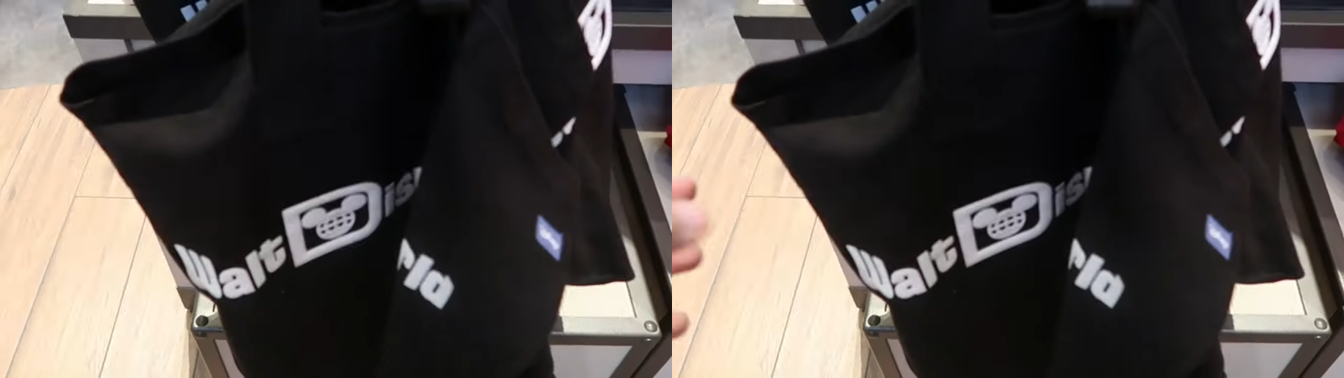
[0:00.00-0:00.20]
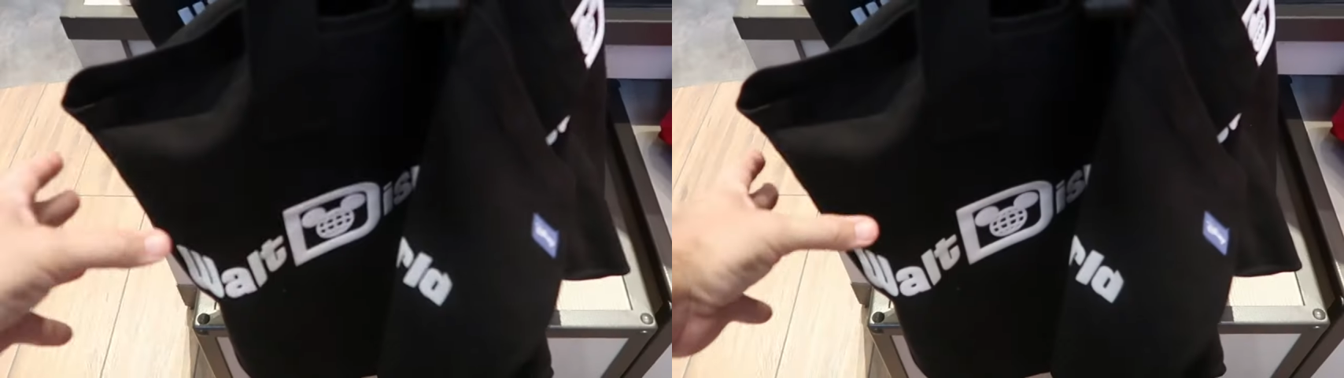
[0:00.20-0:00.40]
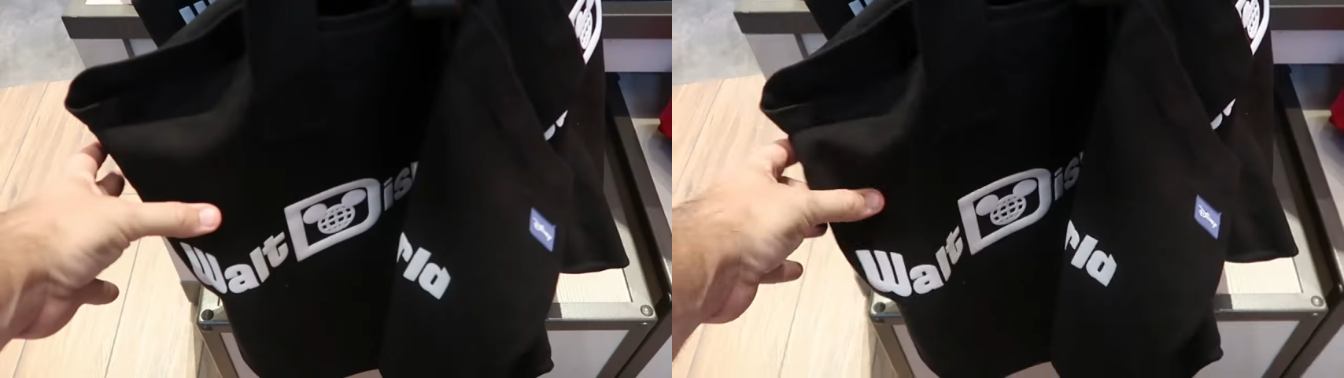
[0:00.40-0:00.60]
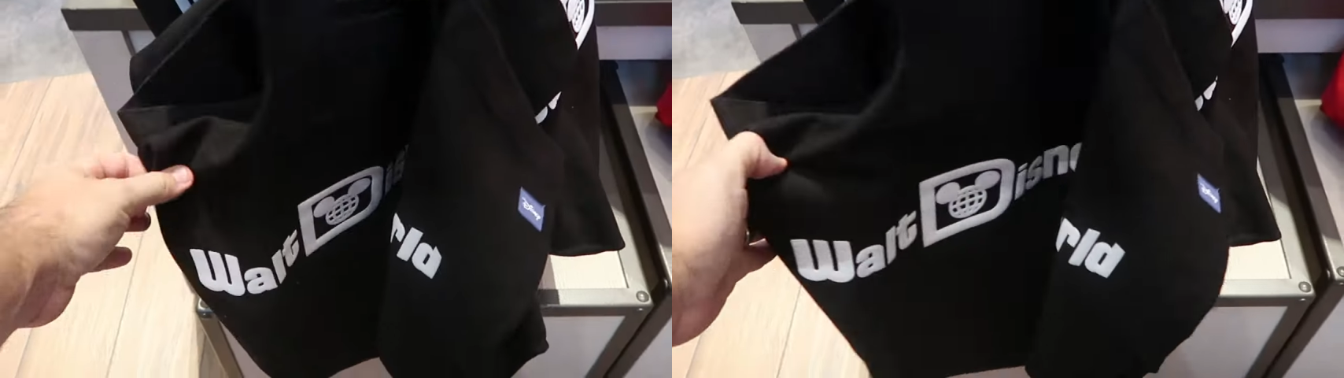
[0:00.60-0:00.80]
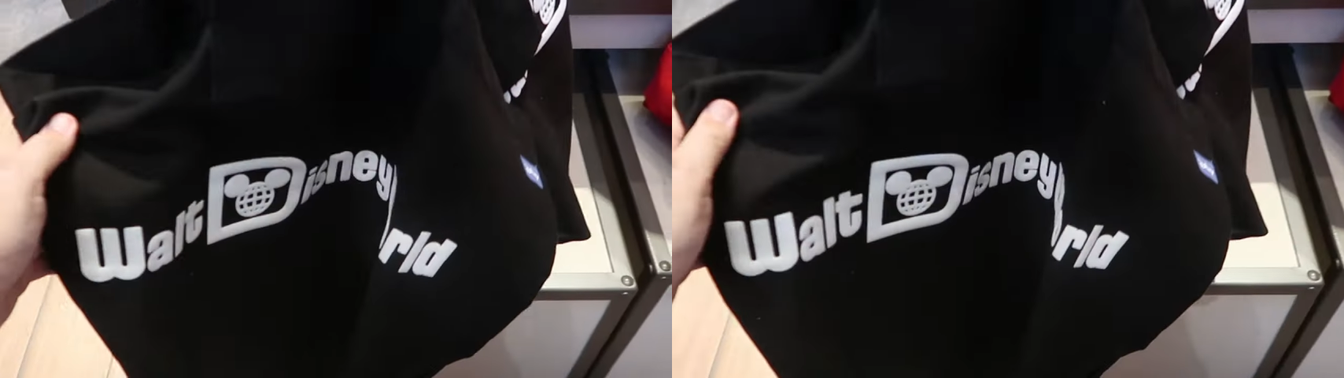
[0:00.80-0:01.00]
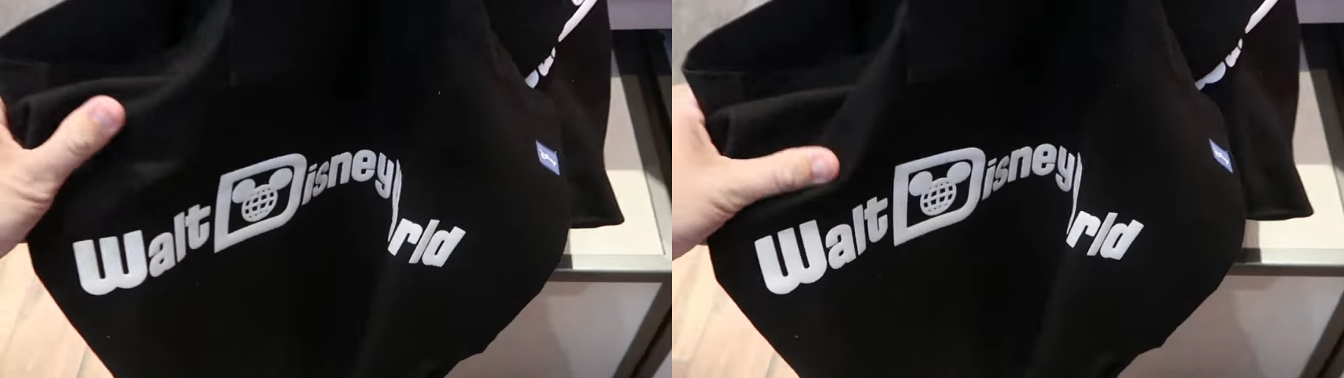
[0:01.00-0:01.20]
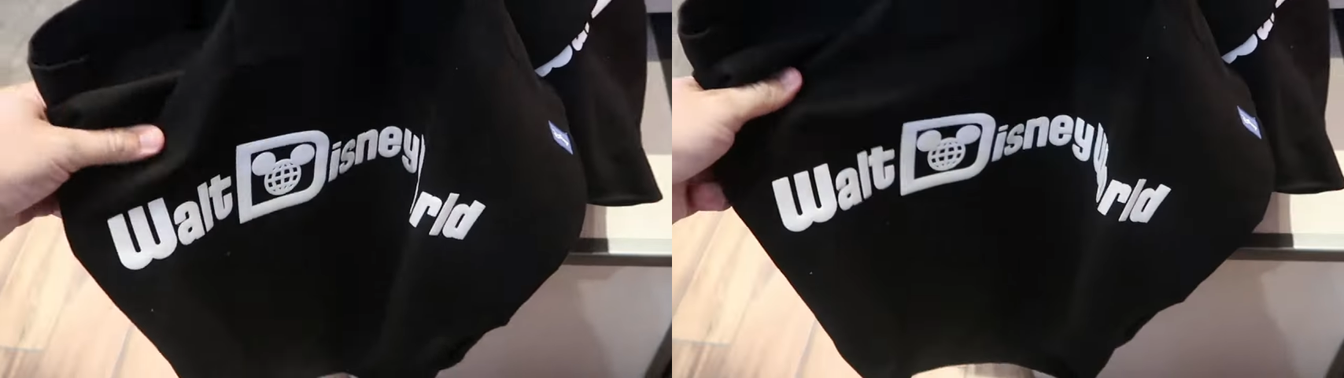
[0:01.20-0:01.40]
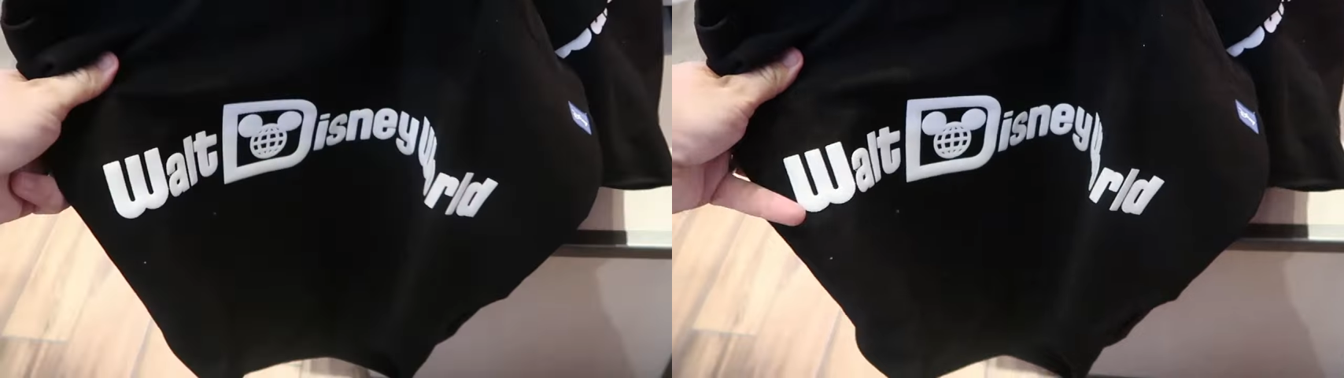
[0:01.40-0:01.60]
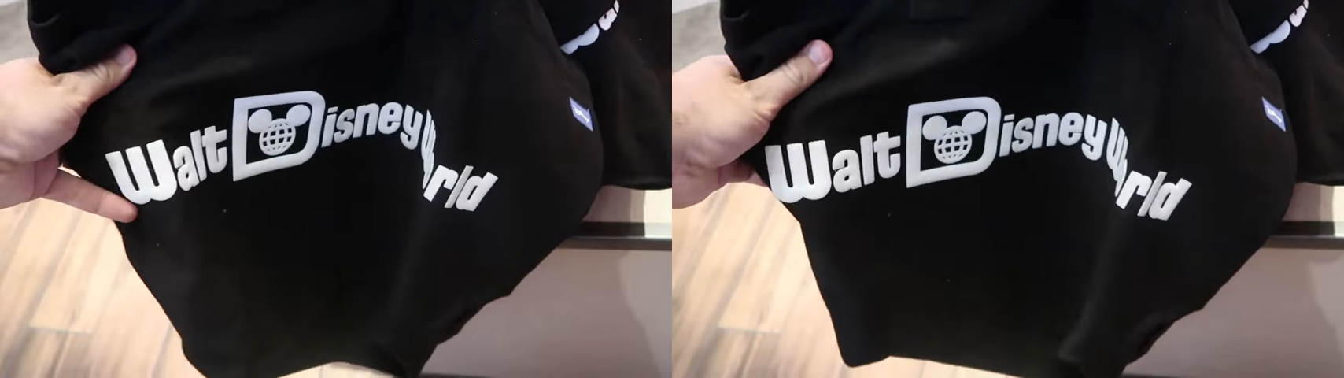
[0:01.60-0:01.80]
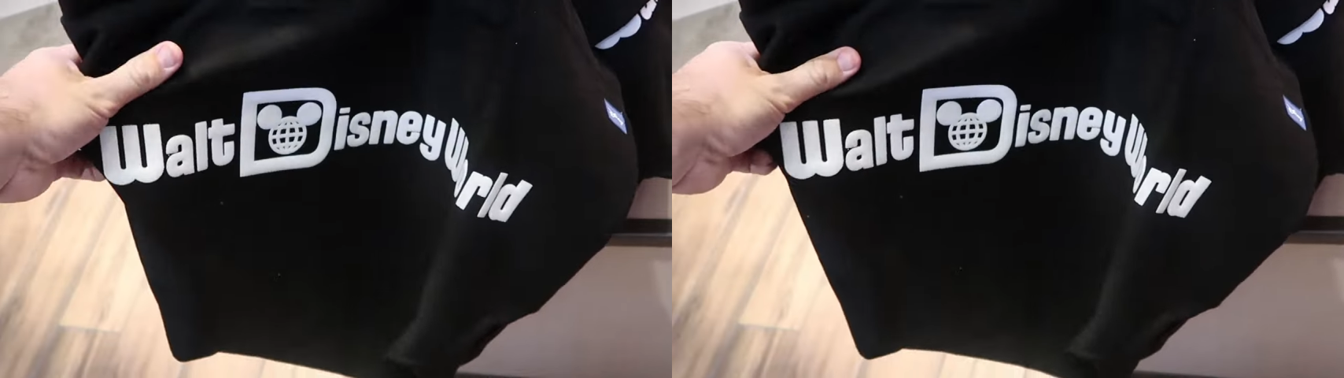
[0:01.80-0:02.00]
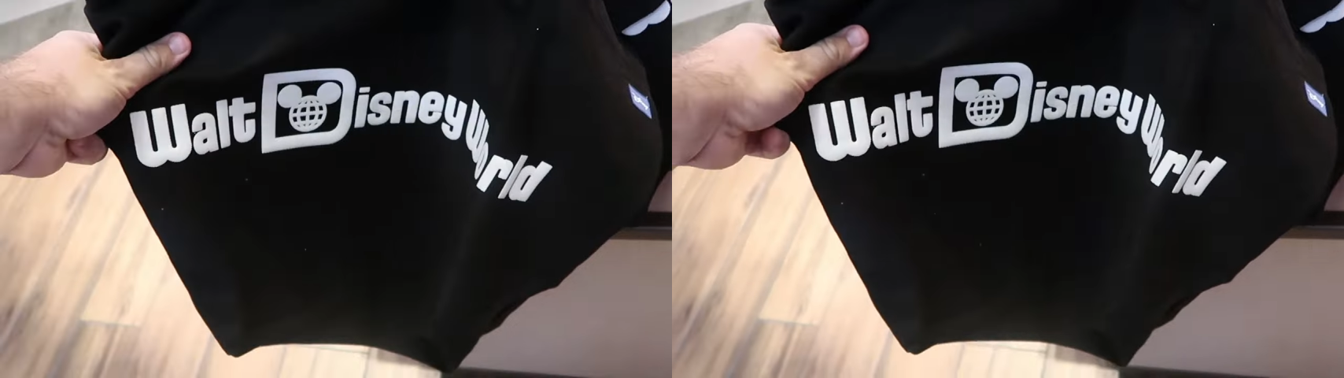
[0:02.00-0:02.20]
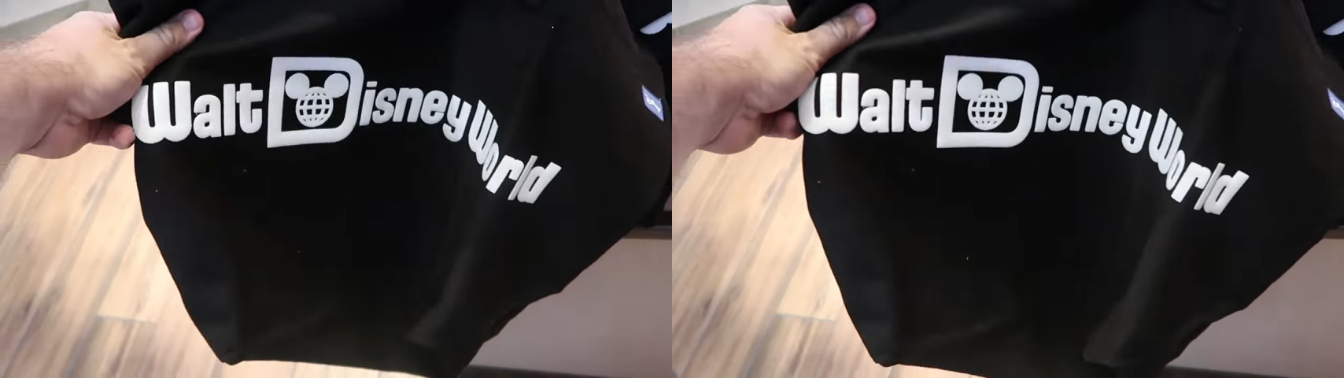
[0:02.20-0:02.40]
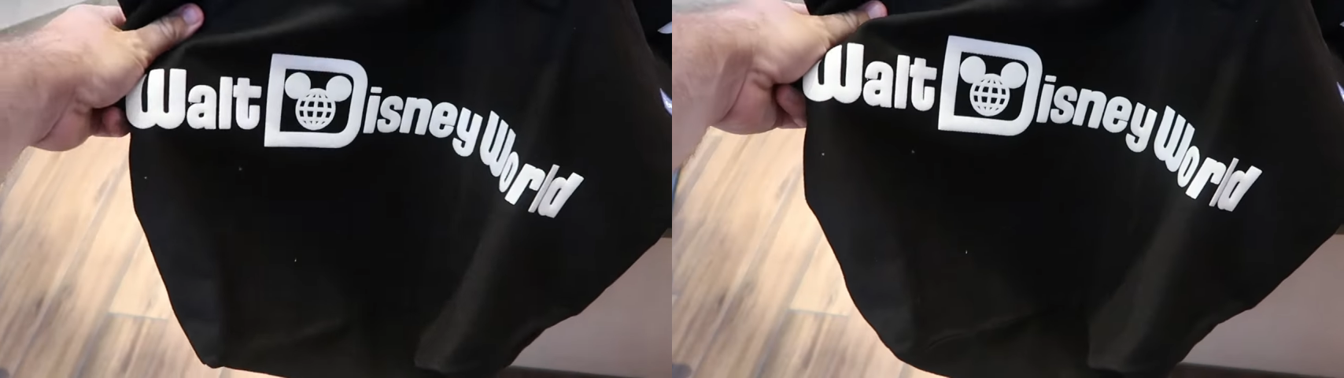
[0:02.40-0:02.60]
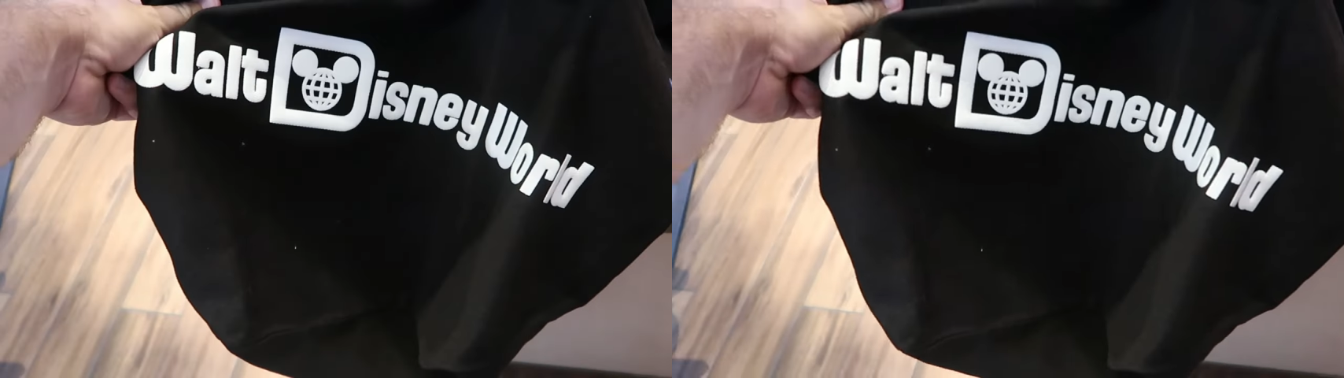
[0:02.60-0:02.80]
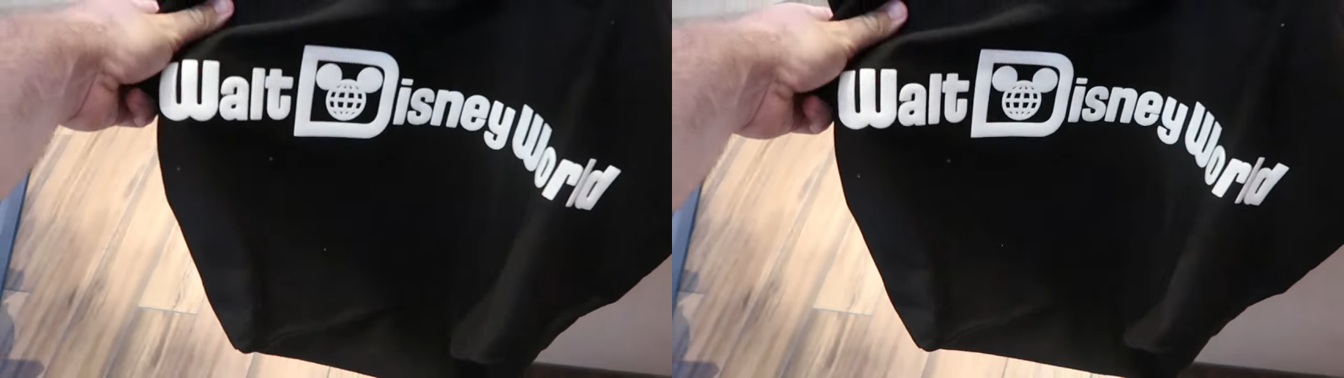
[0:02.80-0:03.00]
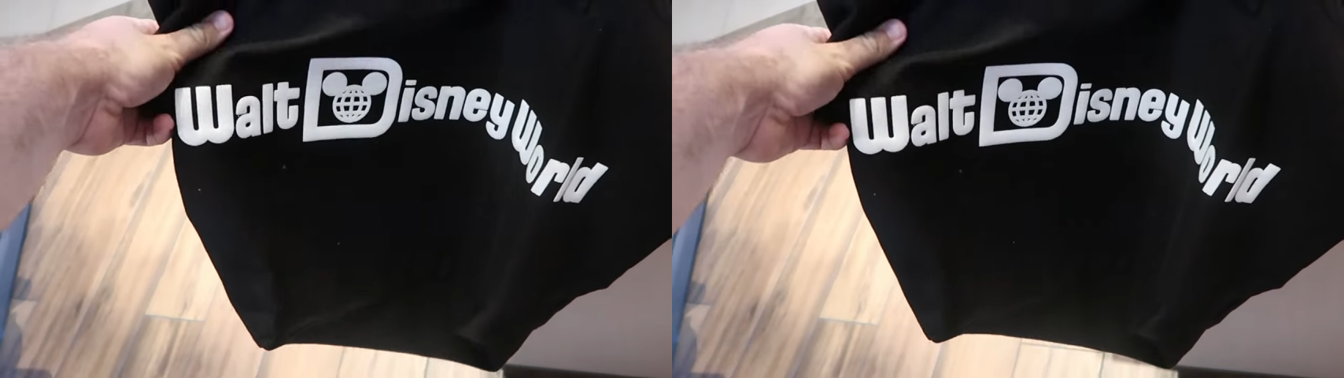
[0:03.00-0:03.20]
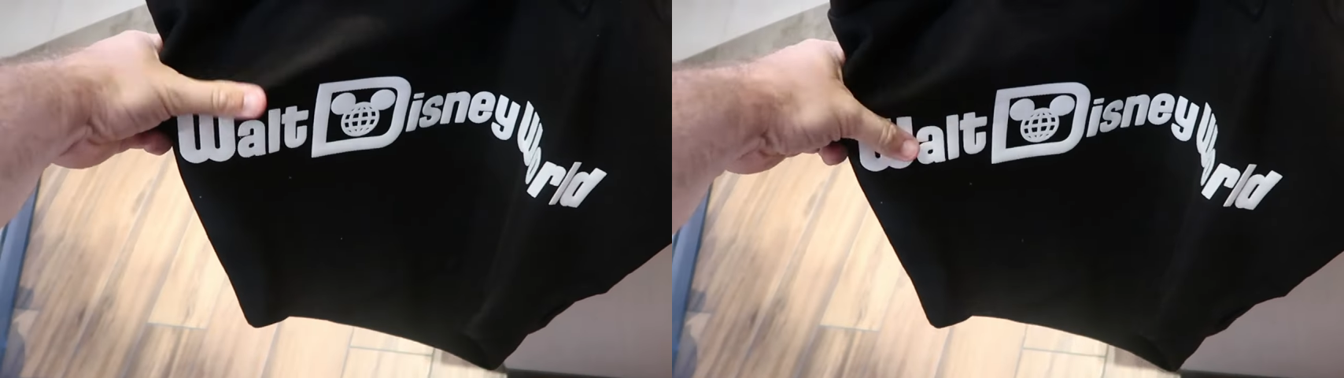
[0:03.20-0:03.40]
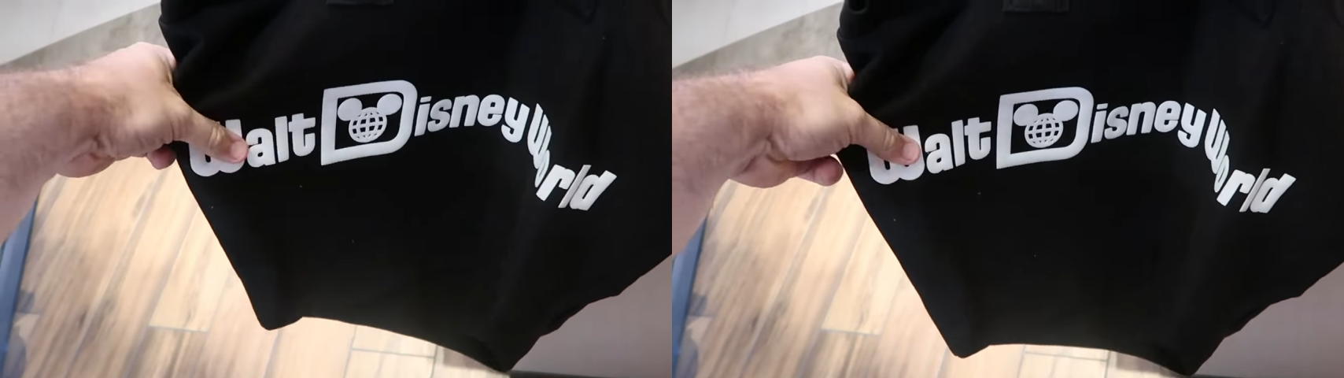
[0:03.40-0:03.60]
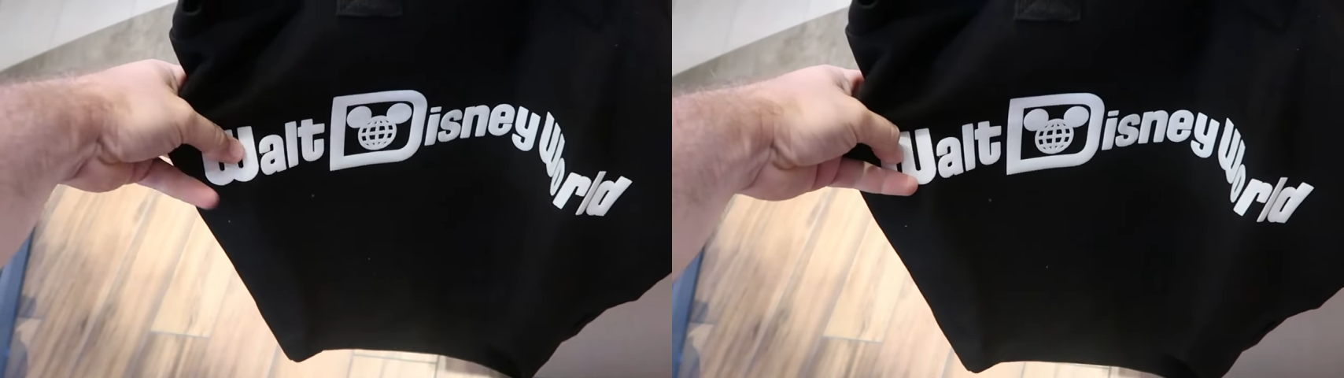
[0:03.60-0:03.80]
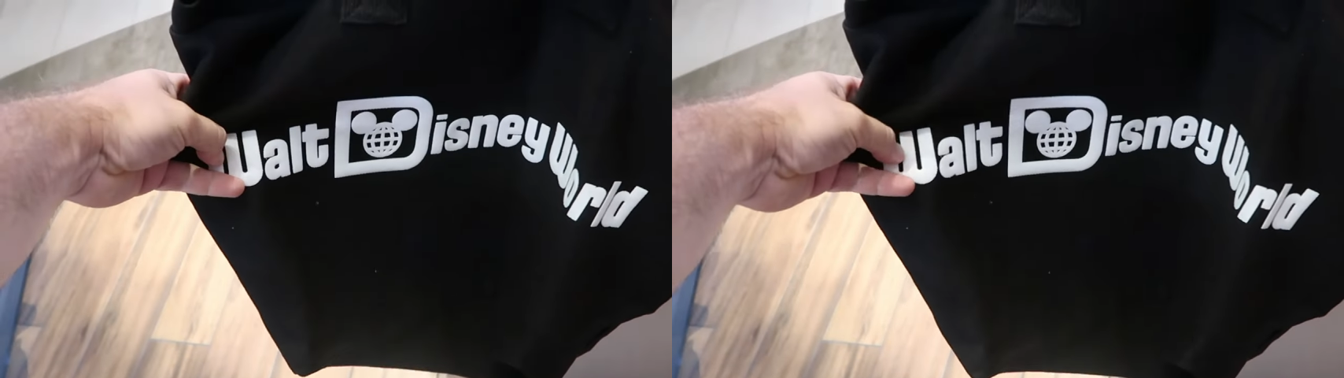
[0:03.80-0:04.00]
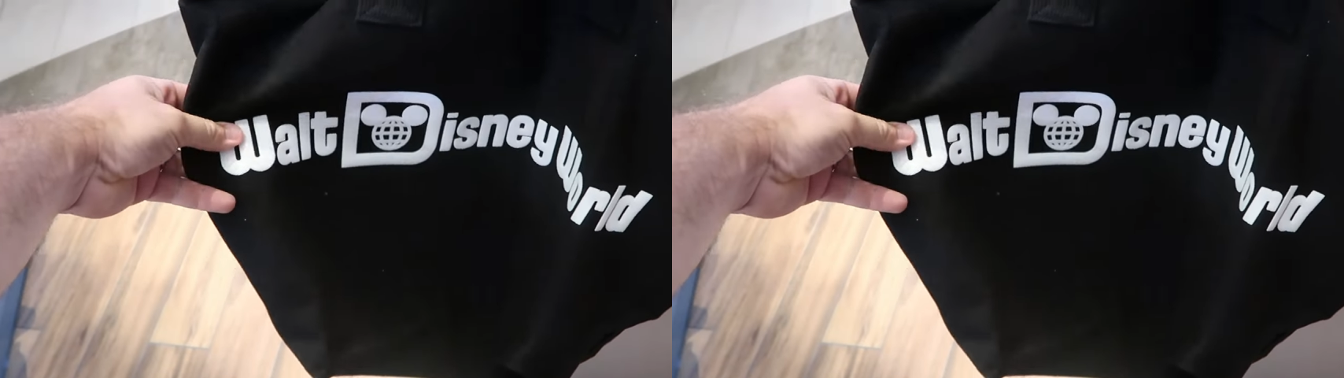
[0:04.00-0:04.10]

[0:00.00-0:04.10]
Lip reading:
No face is visible, so there are no lips to read.